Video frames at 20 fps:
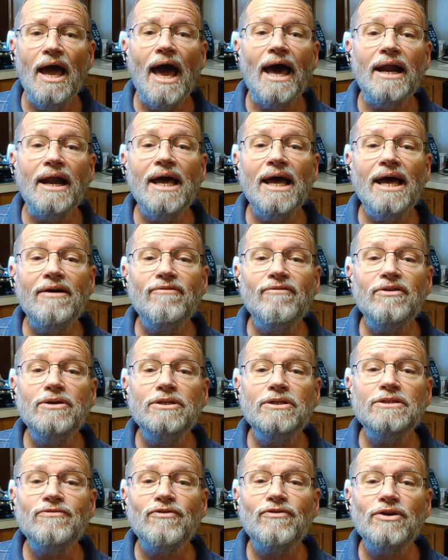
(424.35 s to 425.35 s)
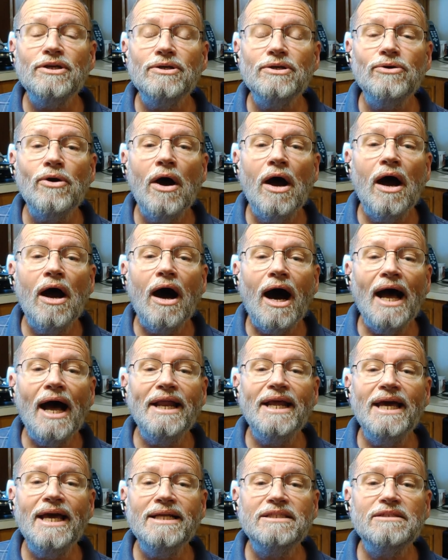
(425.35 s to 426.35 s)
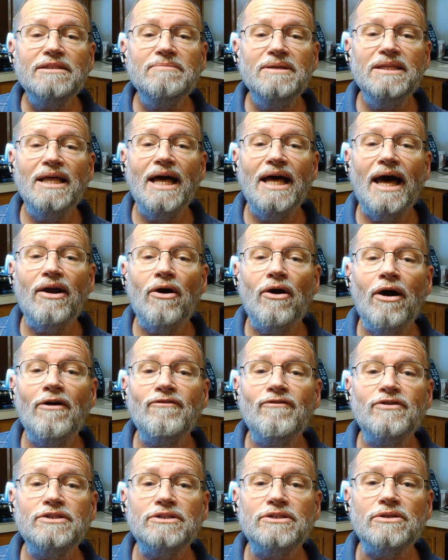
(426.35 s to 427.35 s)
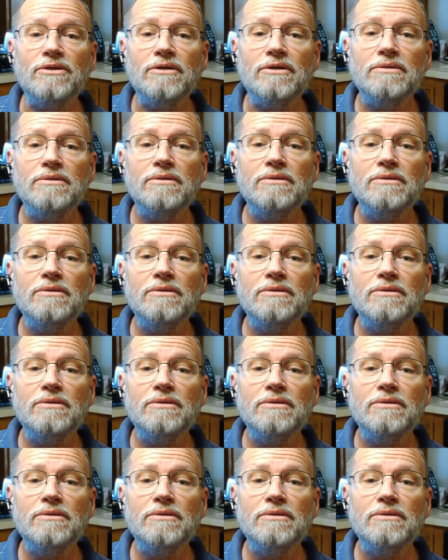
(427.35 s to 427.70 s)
And I have news for you. I'd hate to be that officer.